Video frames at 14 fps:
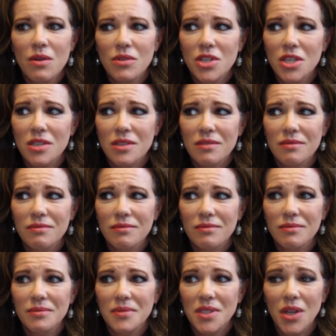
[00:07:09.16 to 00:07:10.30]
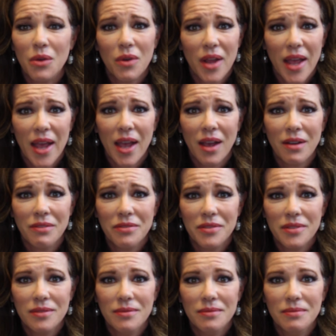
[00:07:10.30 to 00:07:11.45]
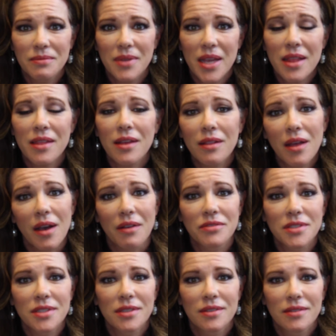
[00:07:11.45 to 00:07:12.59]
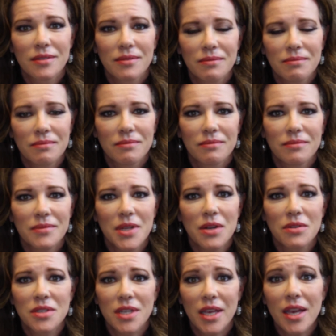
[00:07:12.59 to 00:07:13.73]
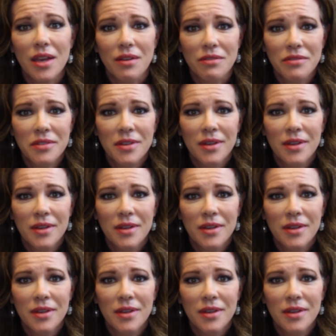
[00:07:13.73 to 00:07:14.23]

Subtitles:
just don't have anything left, to give.